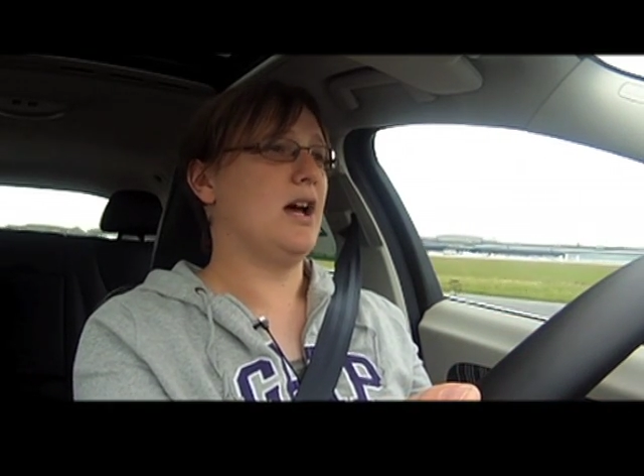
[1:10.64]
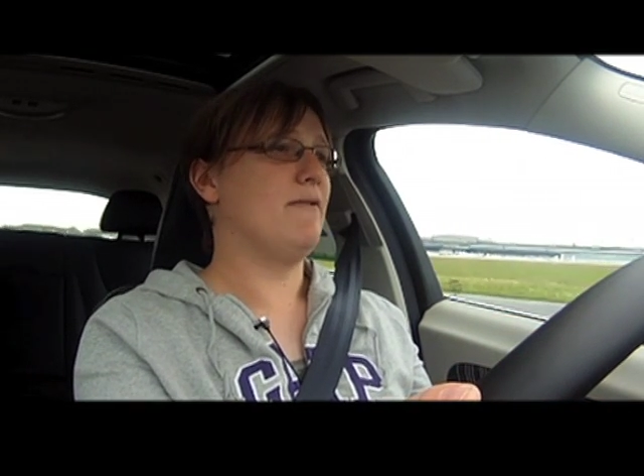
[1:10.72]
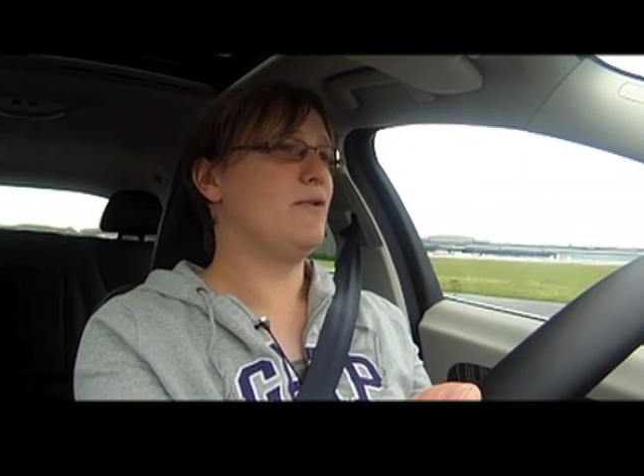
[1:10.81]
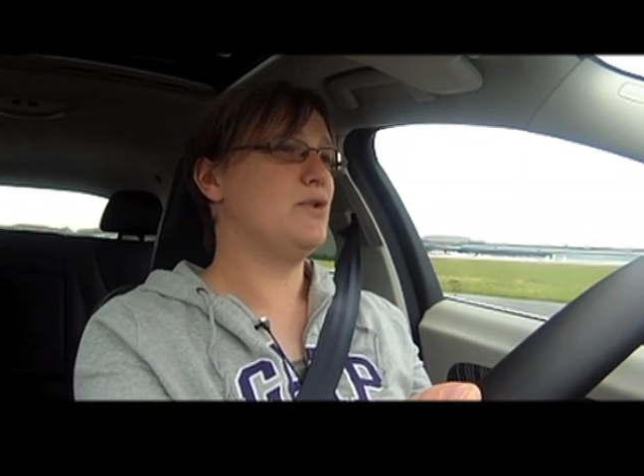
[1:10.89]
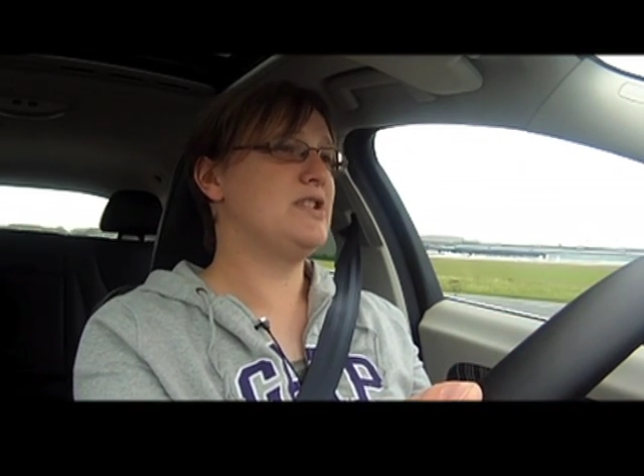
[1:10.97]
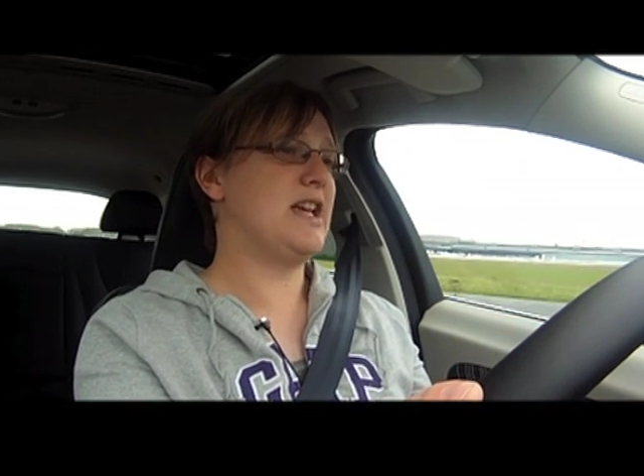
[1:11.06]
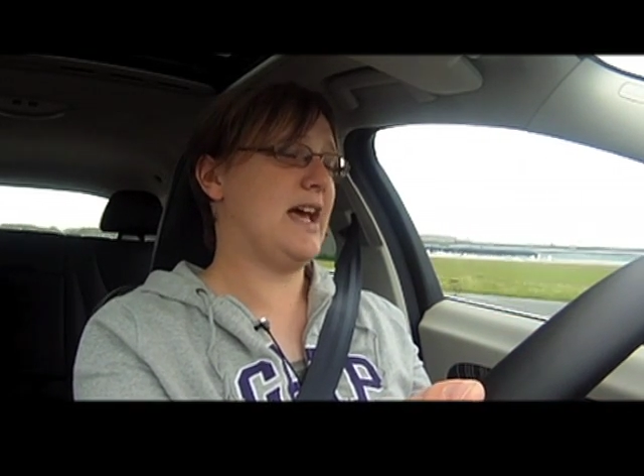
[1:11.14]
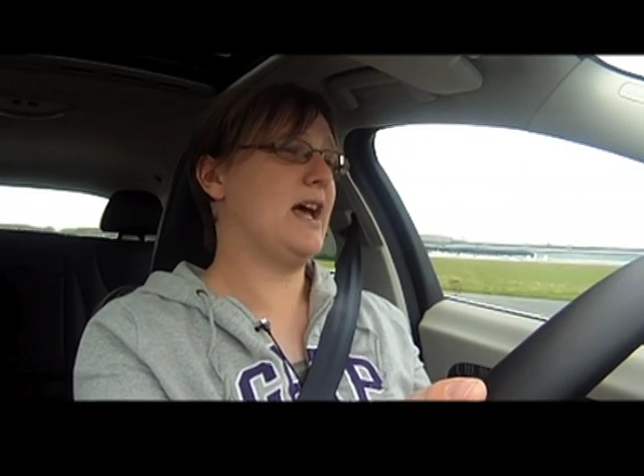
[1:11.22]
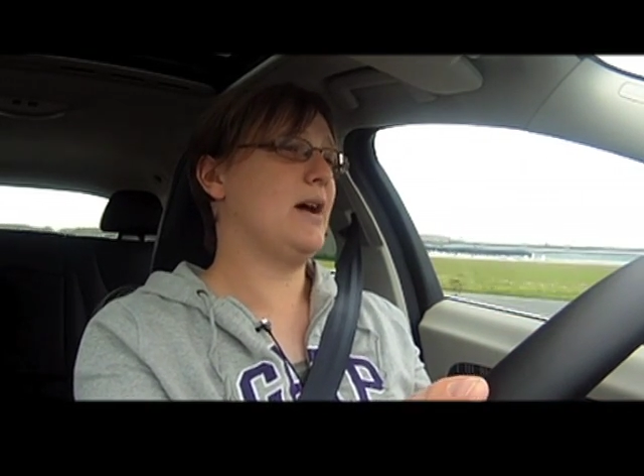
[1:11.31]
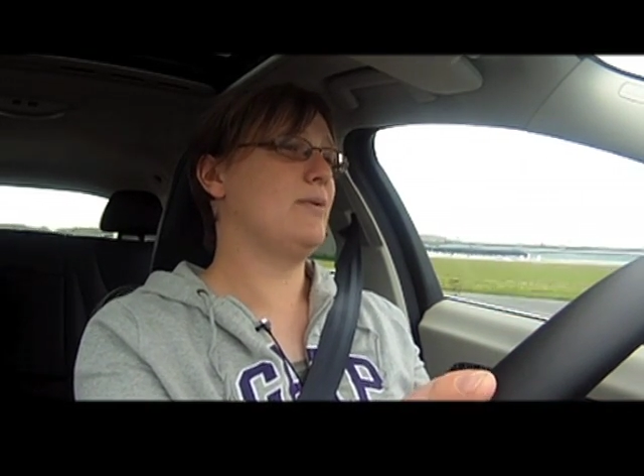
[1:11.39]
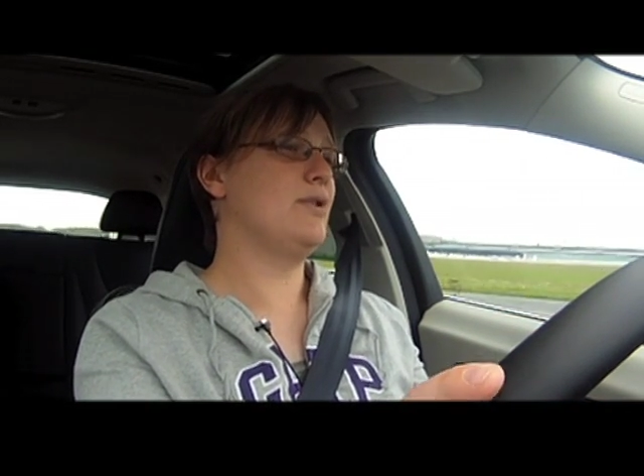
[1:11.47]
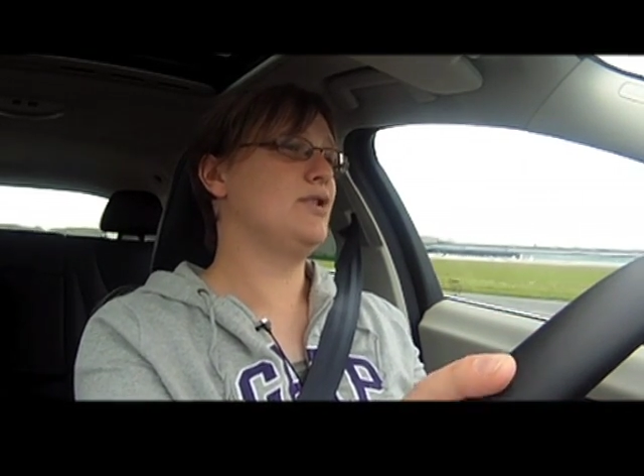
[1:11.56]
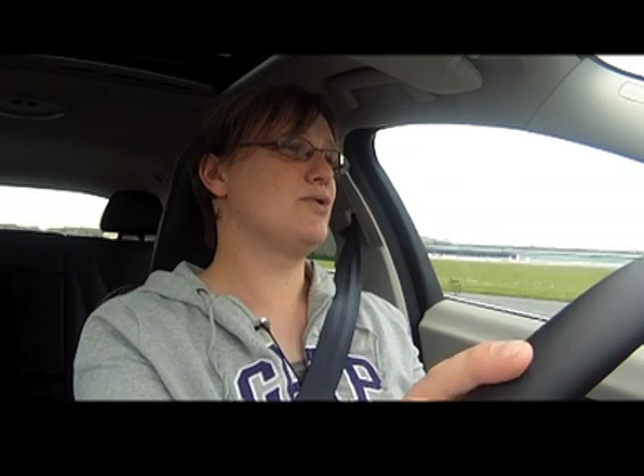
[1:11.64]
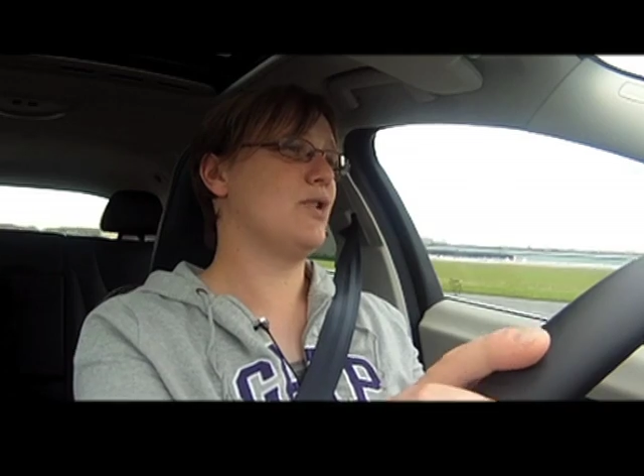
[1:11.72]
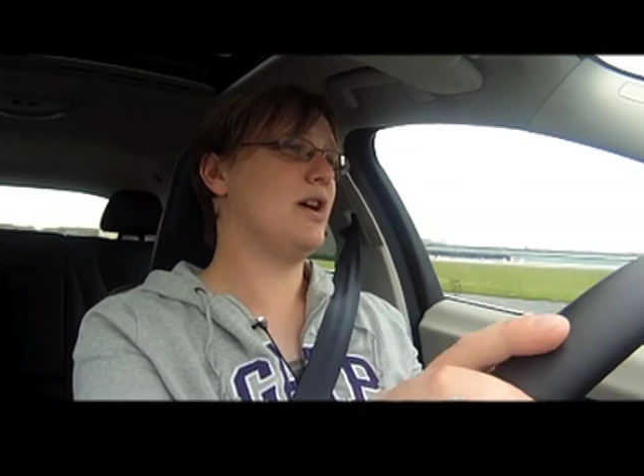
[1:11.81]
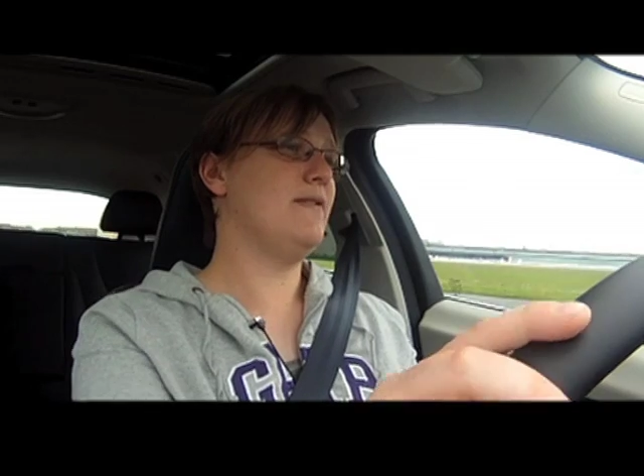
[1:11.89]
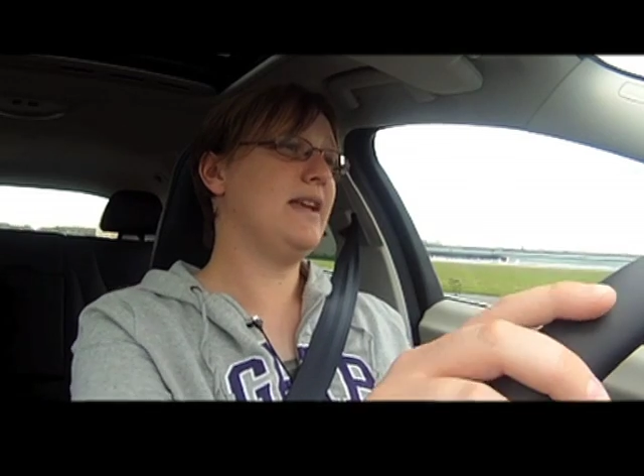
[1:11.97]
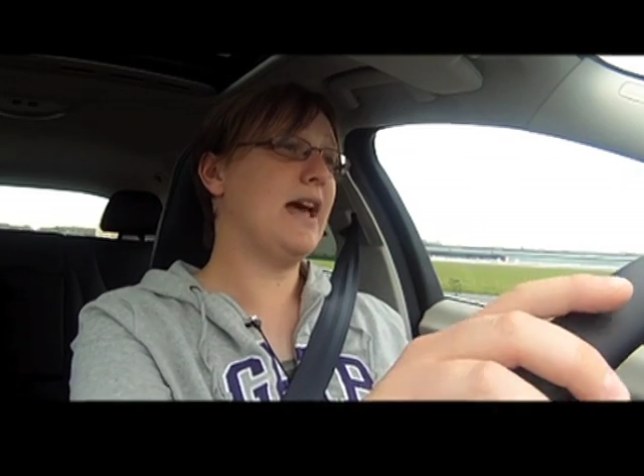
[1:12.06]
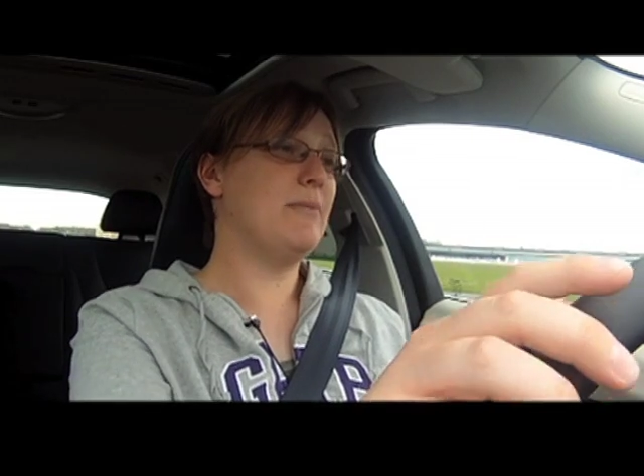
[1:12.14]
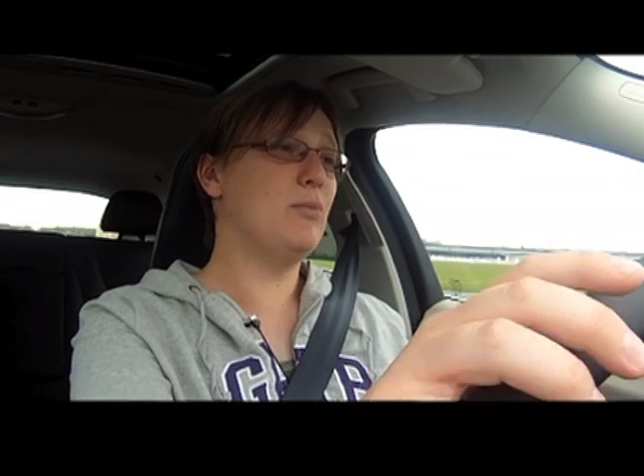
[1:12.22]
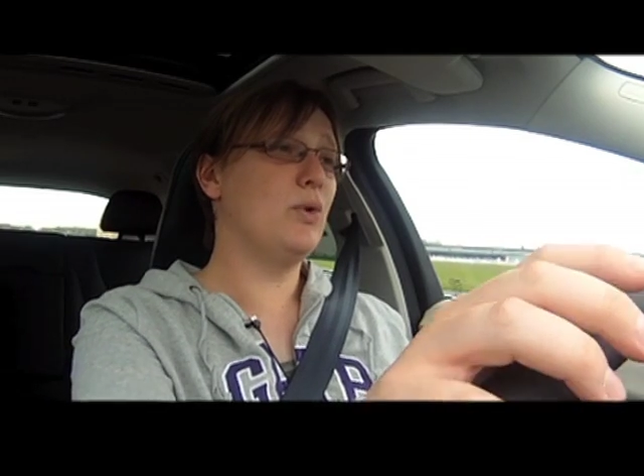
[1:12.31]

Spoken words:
for town driving and